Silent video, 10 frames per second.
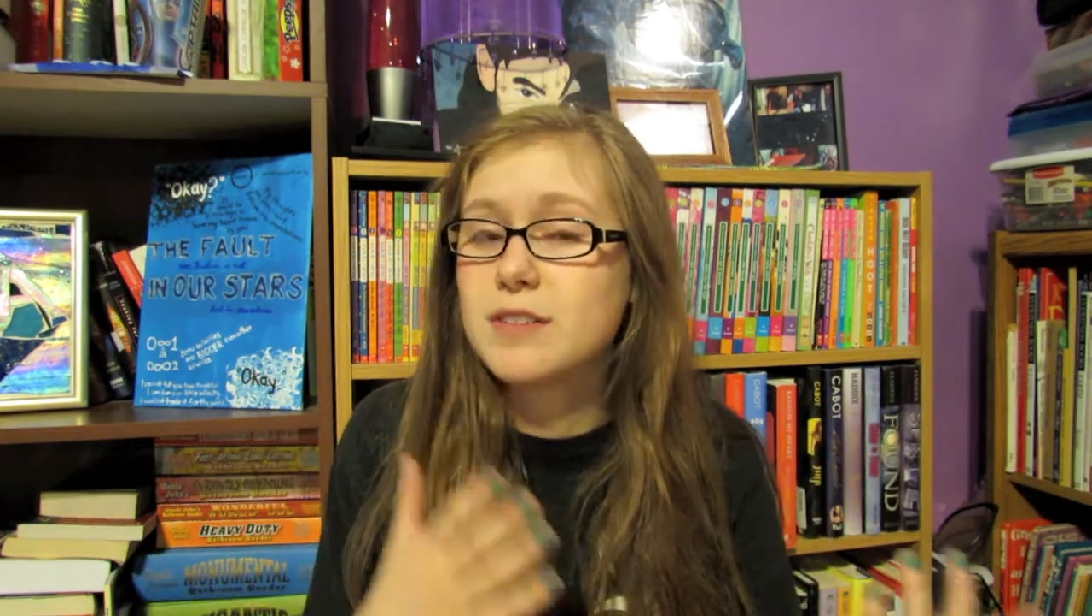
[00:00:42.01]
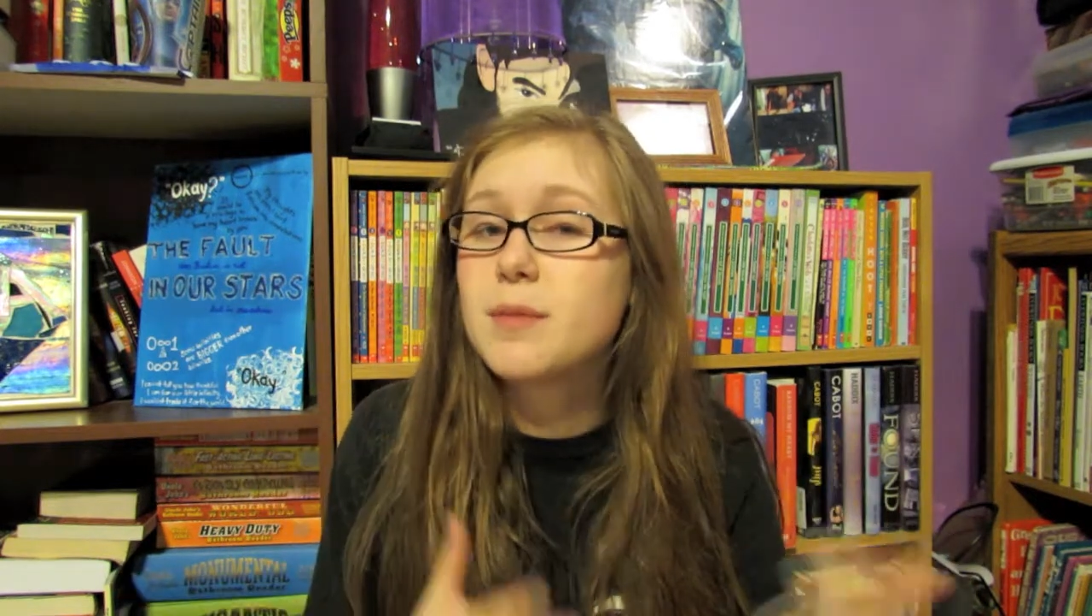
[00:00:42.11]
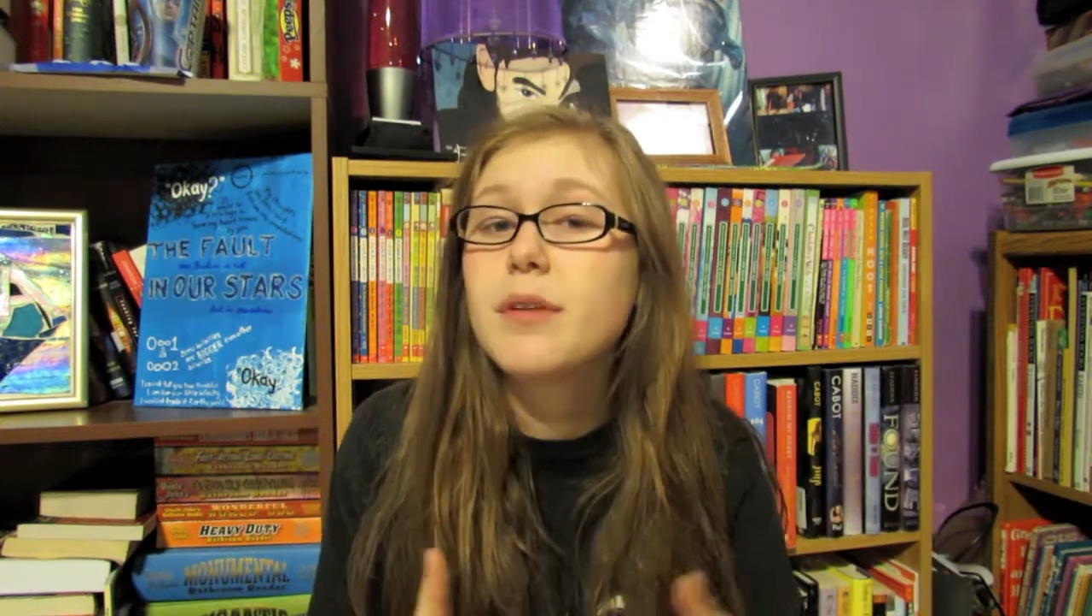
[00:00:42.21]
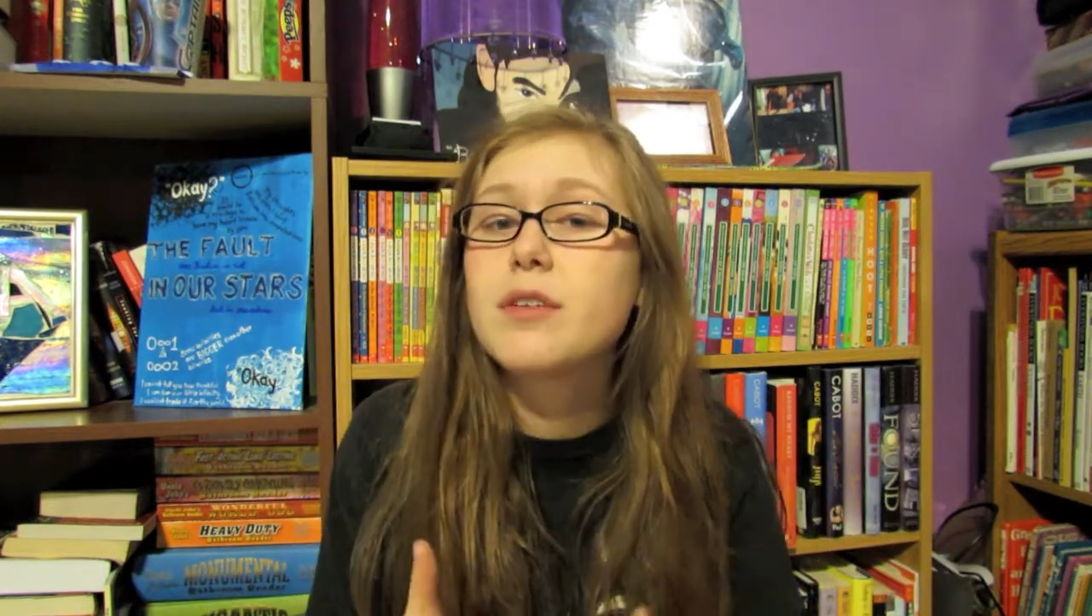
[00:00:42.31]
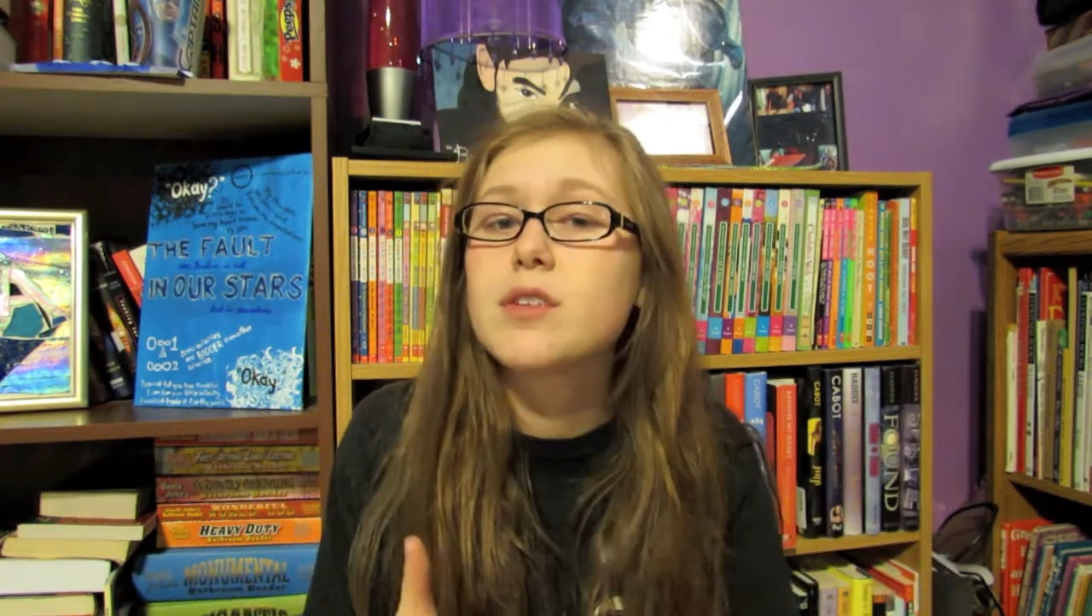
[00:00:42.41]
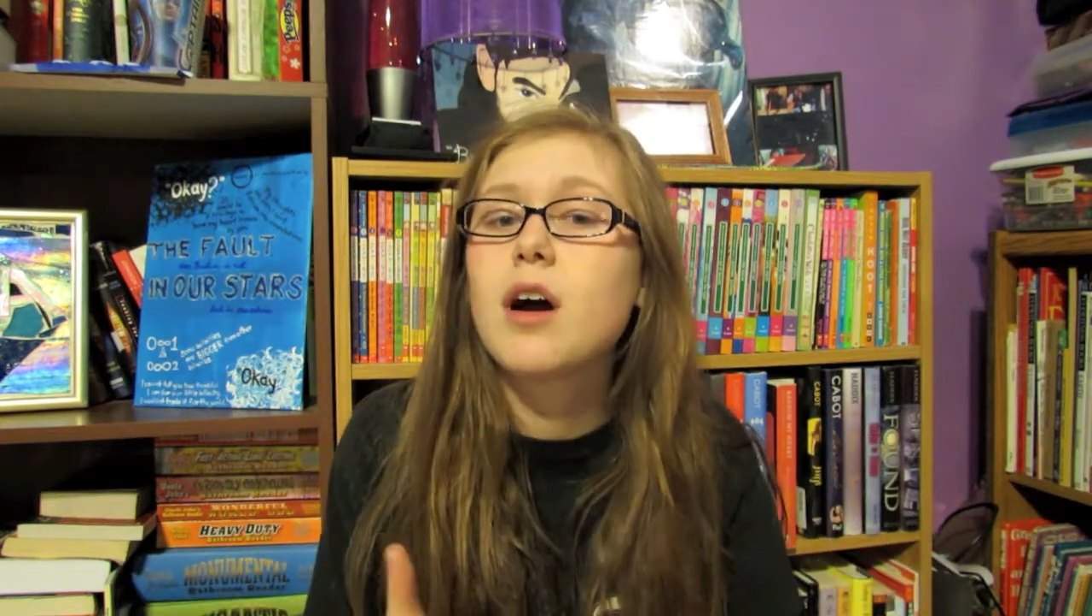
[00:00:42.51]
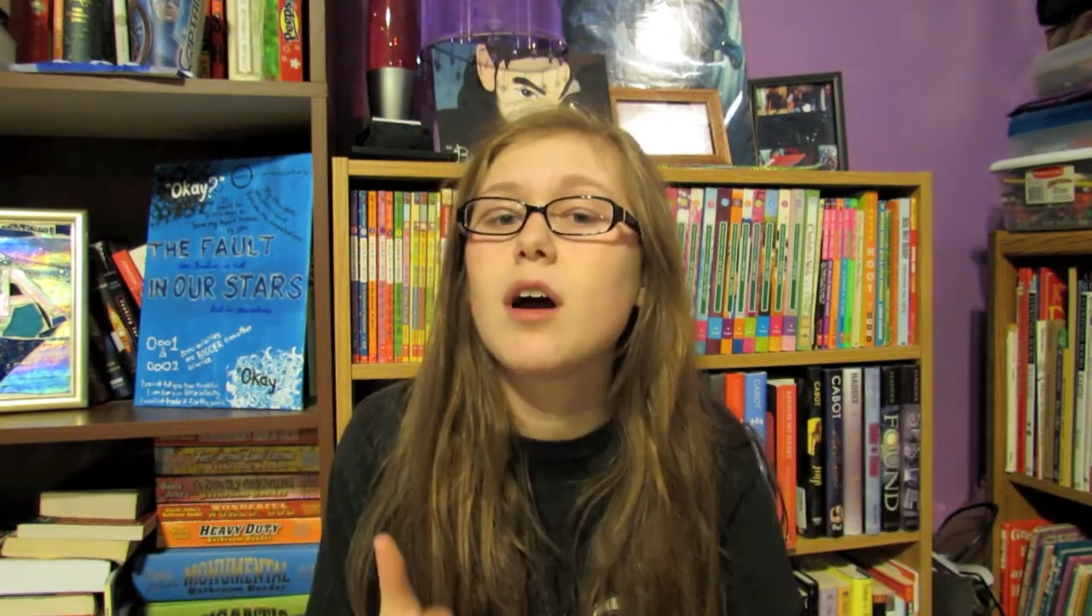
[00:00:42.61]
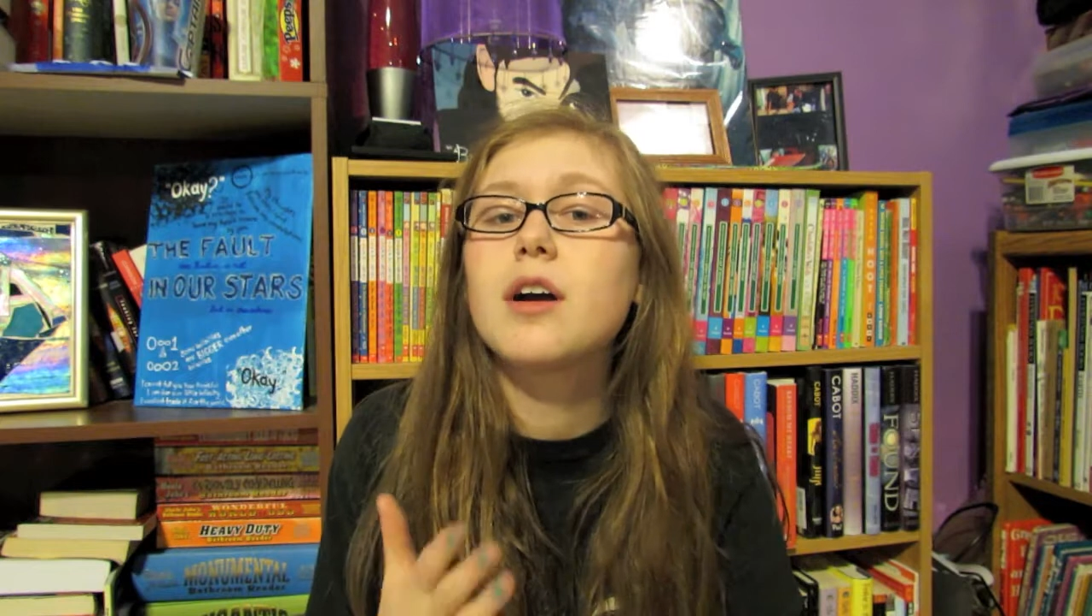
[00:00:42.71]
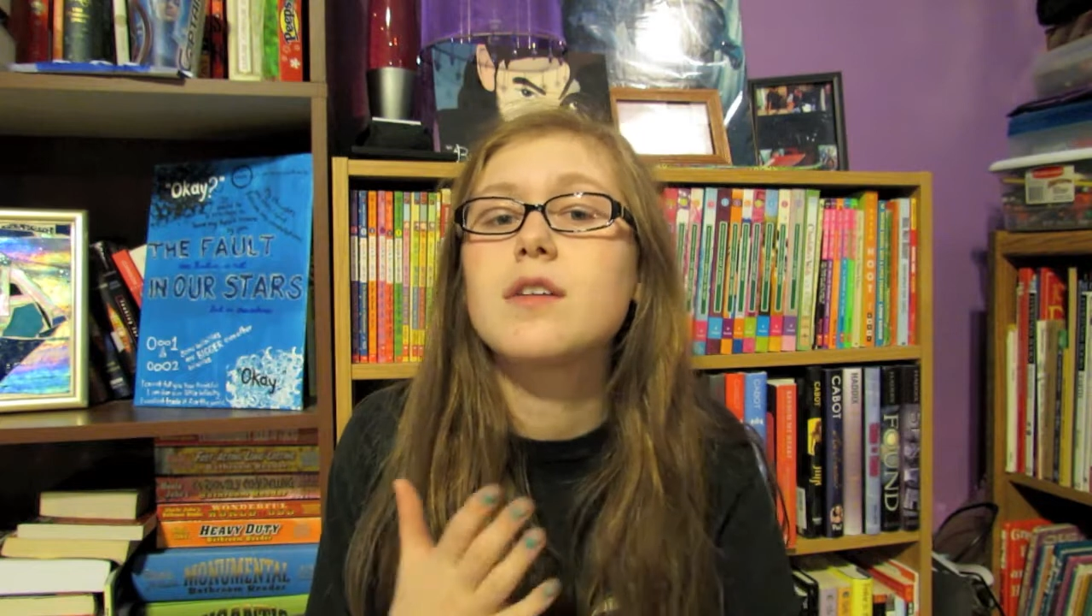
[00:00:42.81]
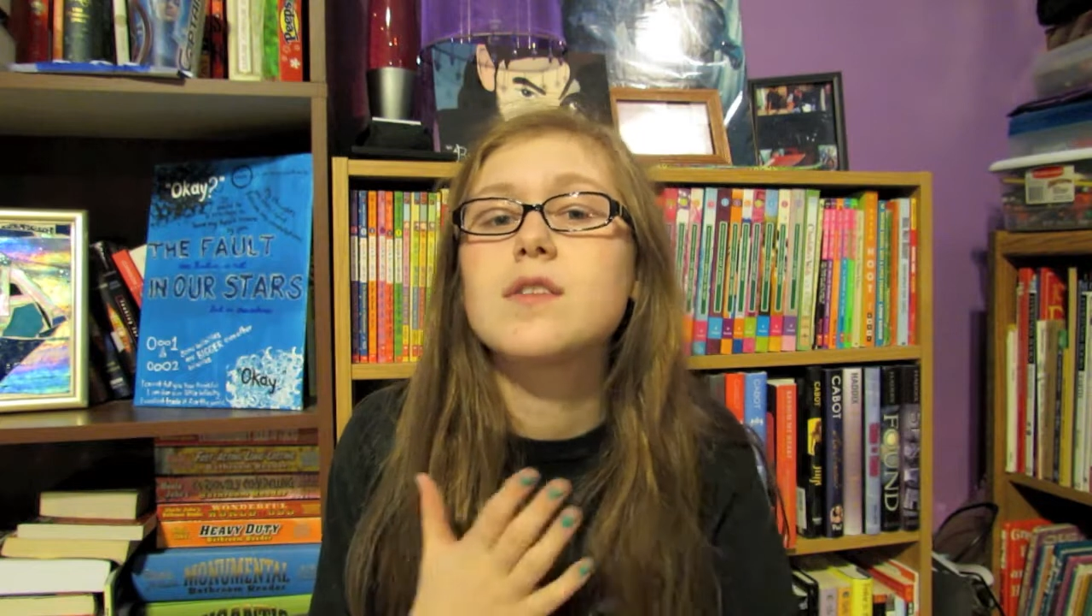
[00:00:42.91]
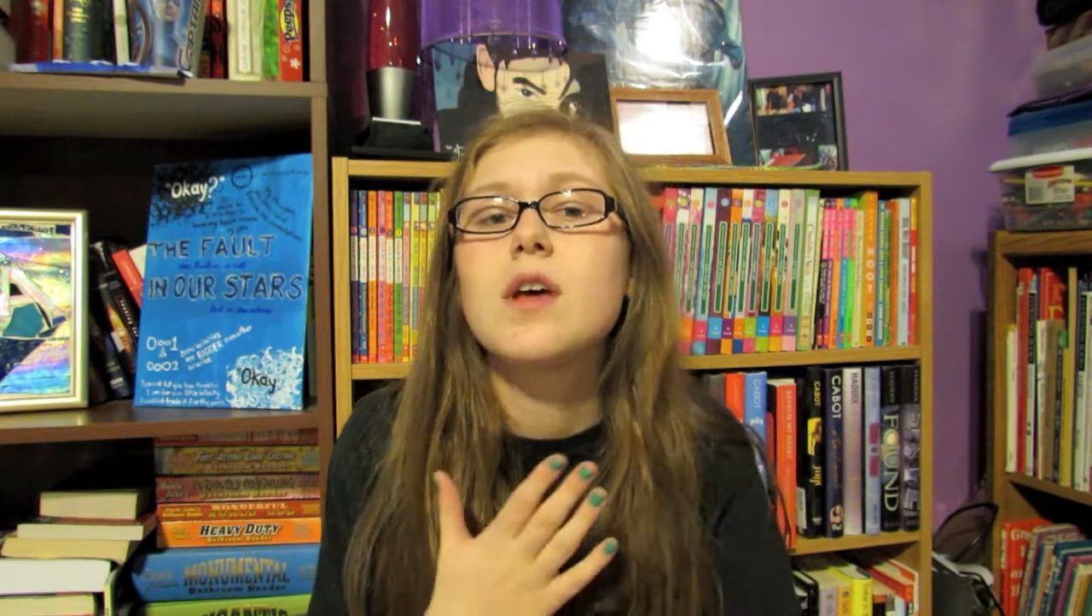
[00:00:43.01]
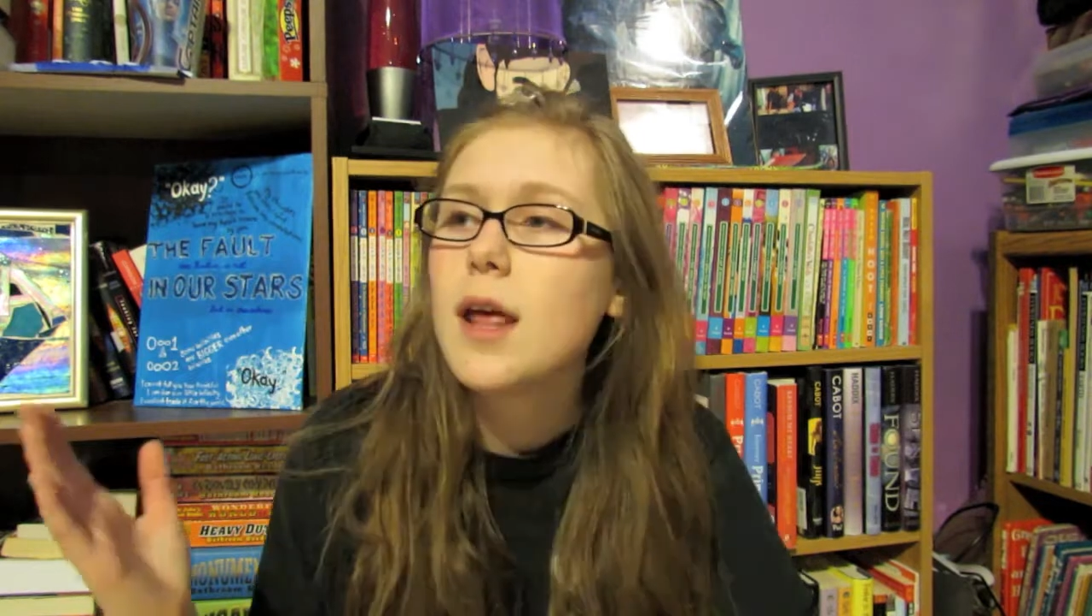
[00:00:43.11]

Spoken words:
similar to ours.